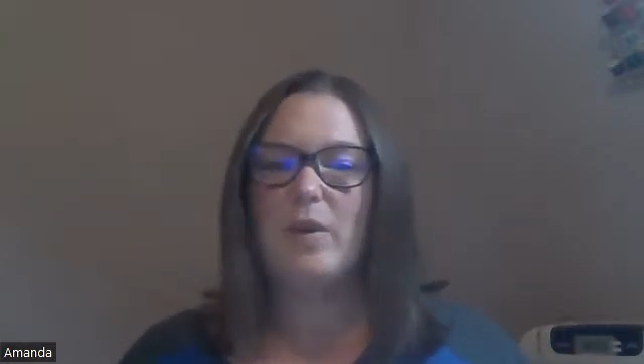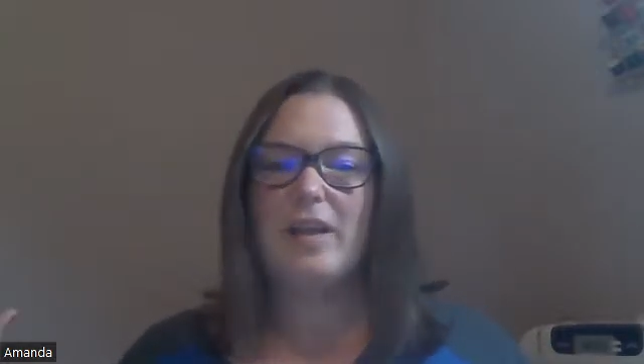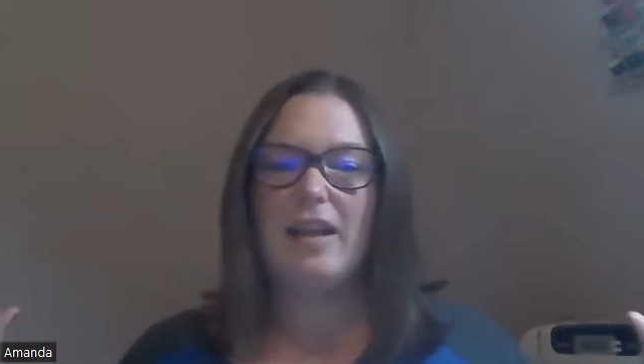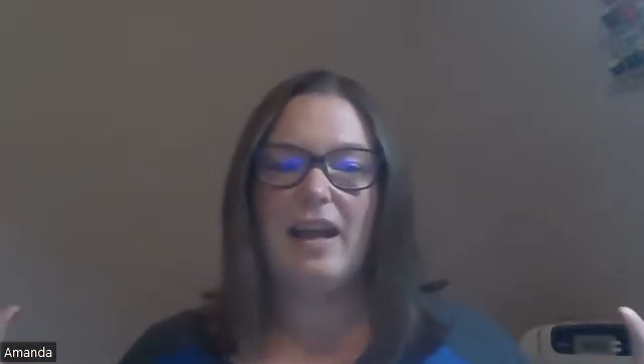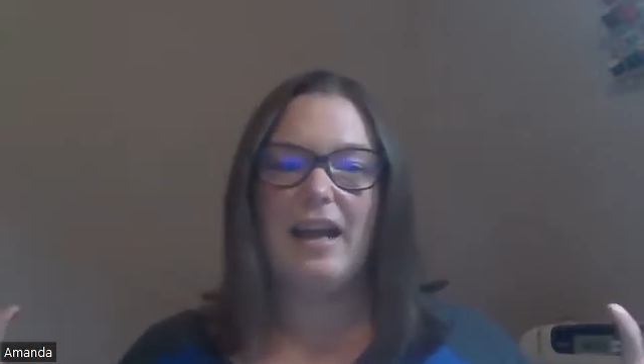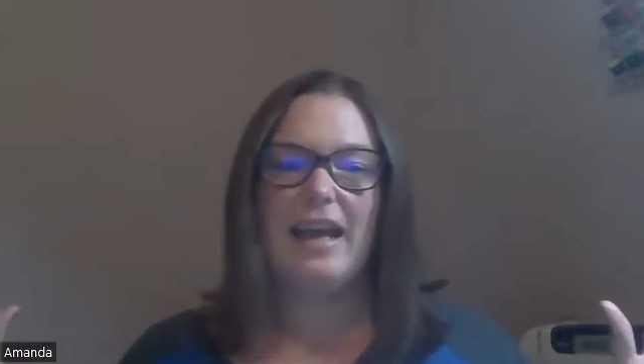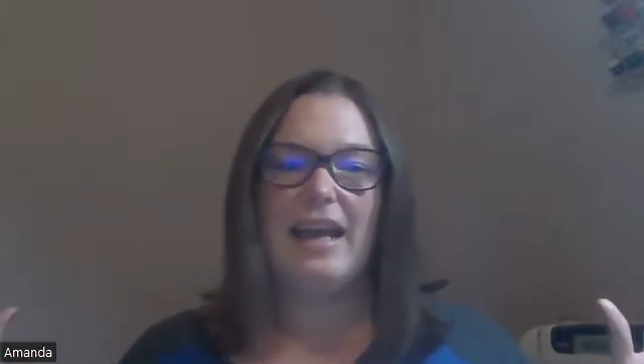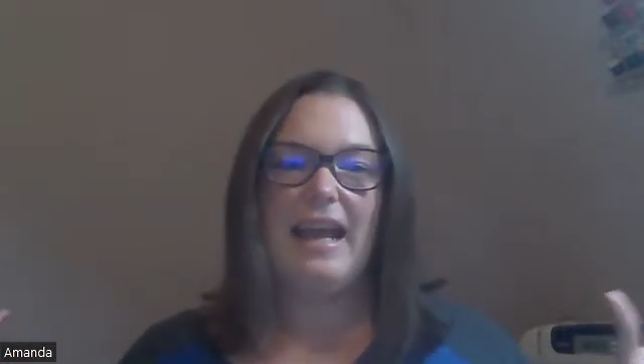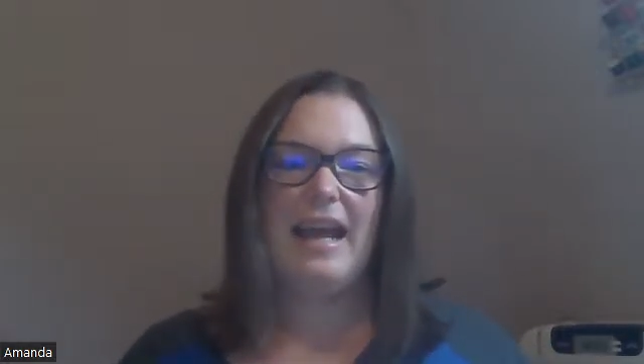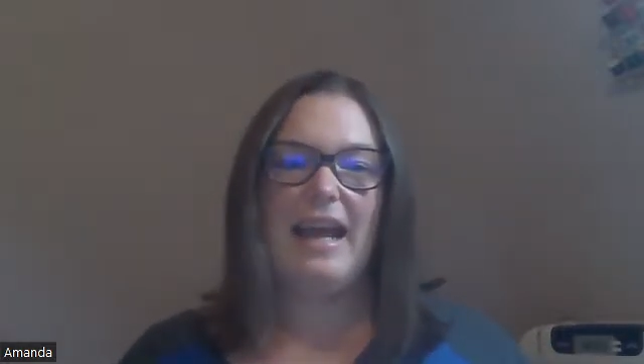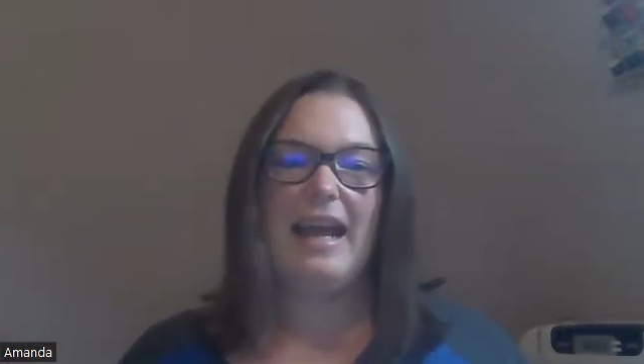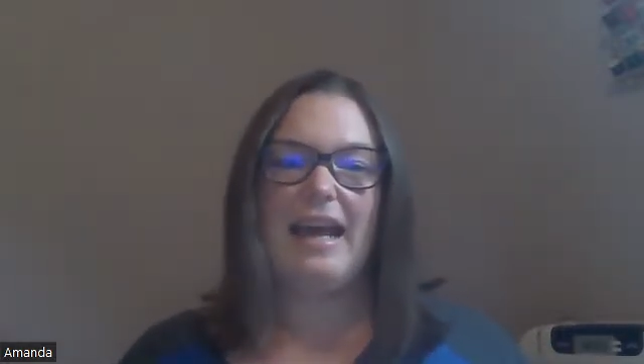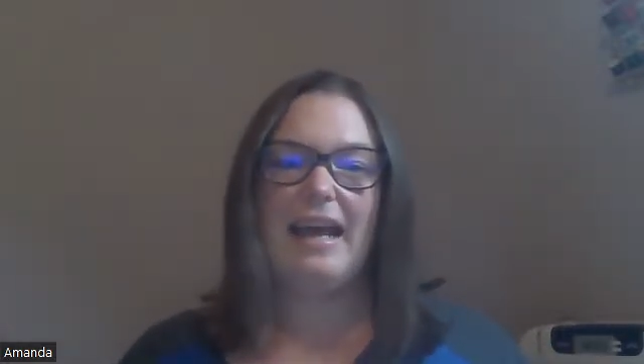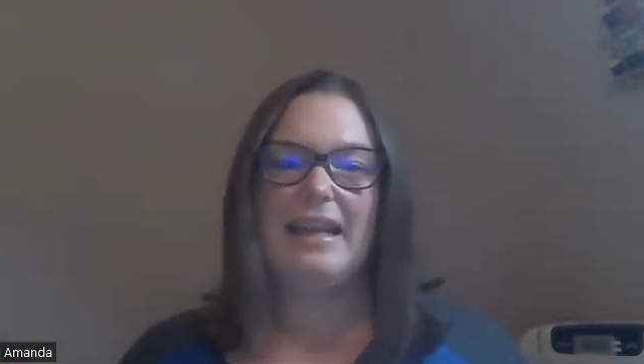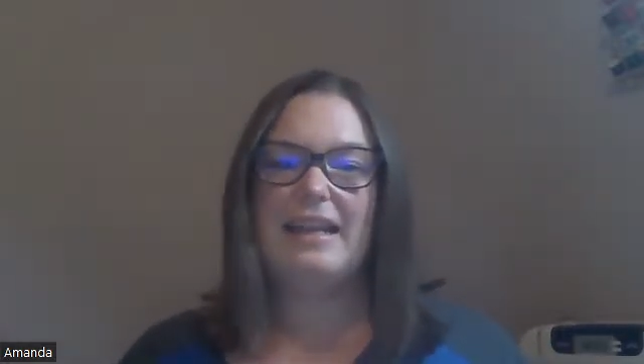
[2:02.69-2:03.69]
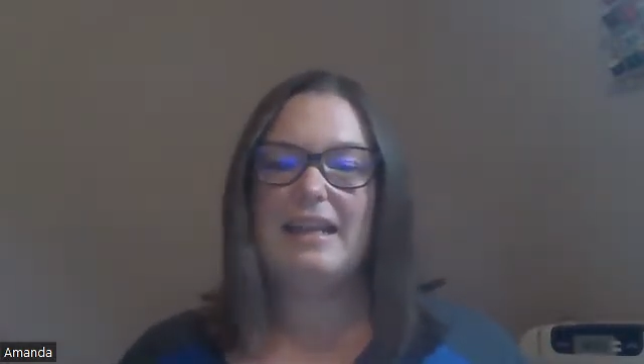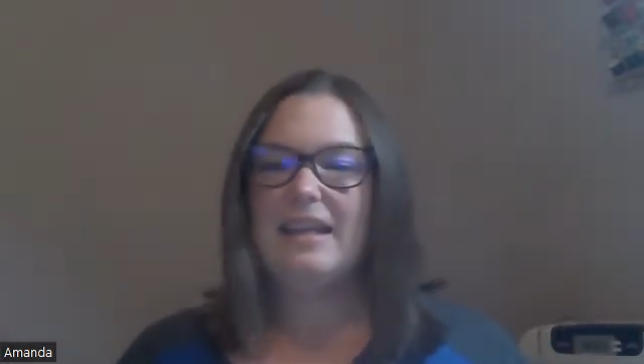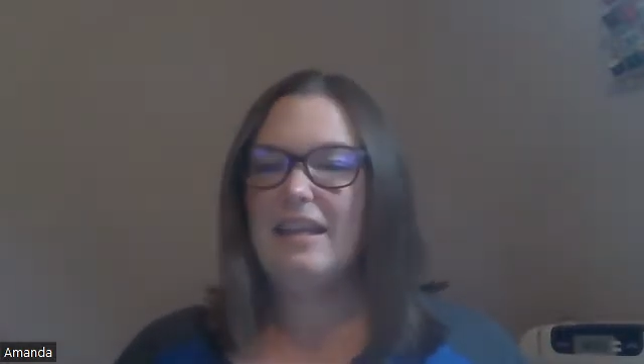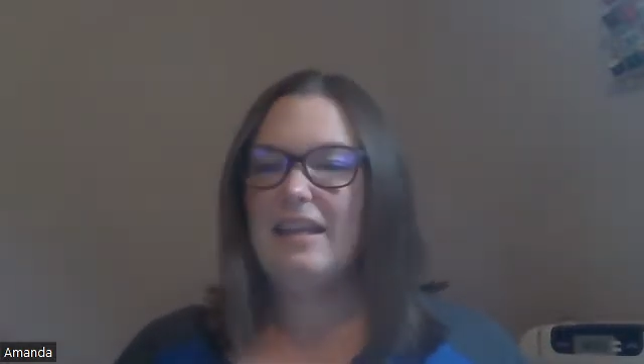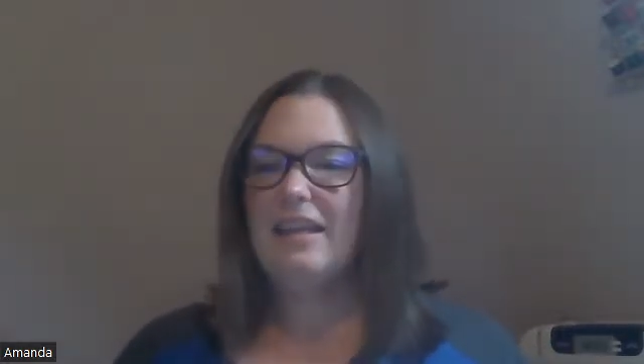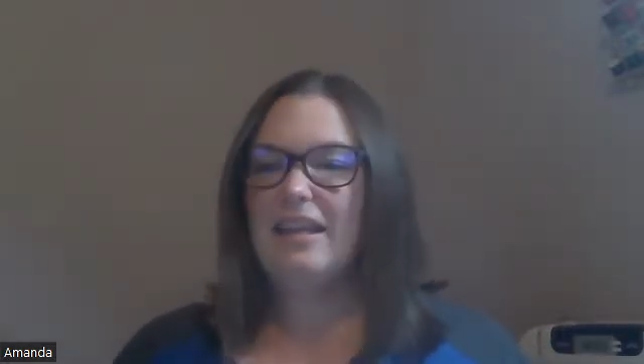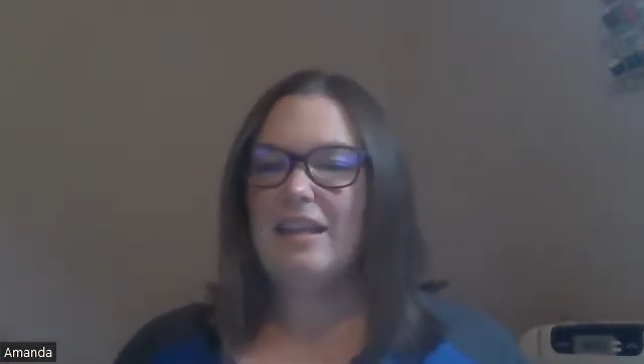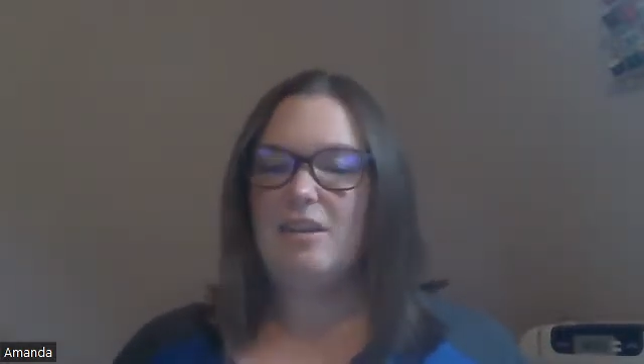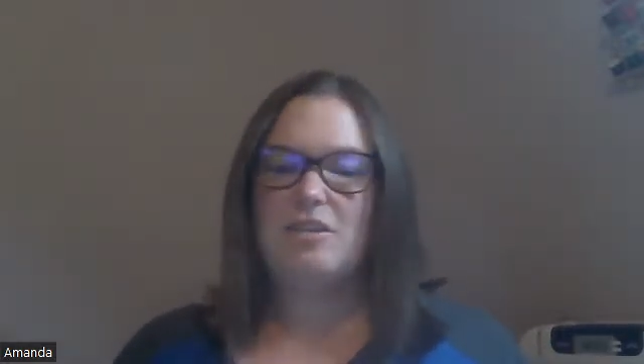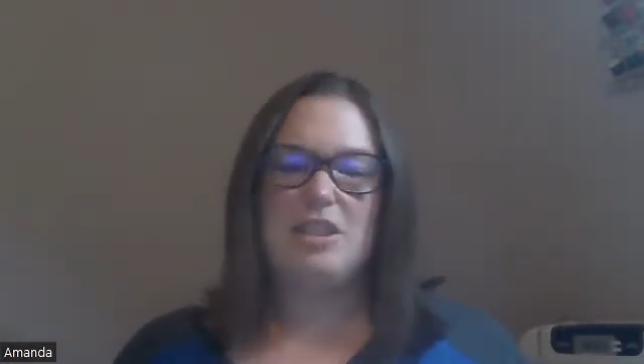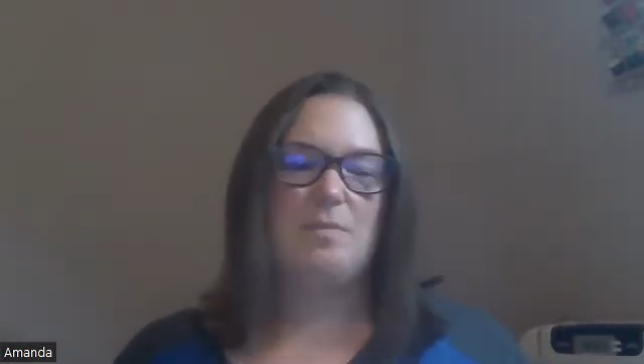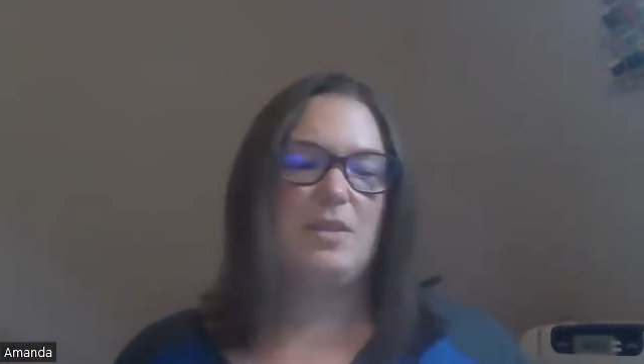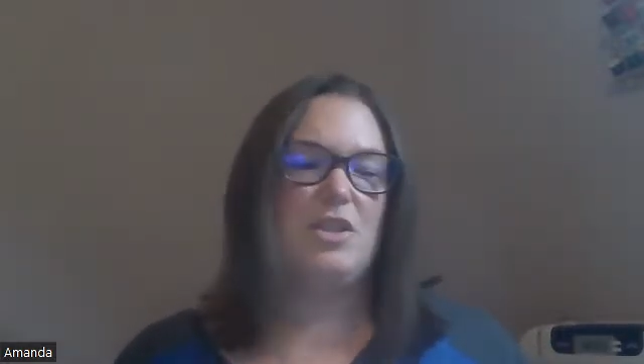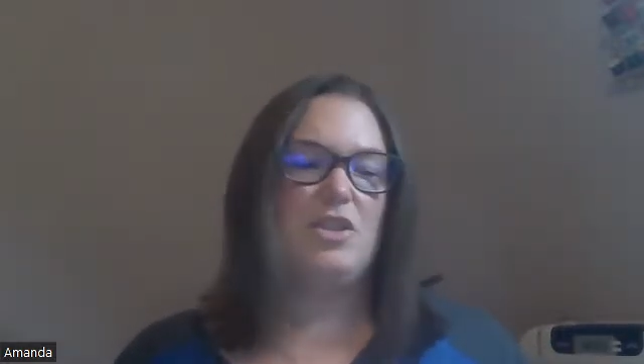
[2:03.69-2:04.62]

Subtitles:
but I had, some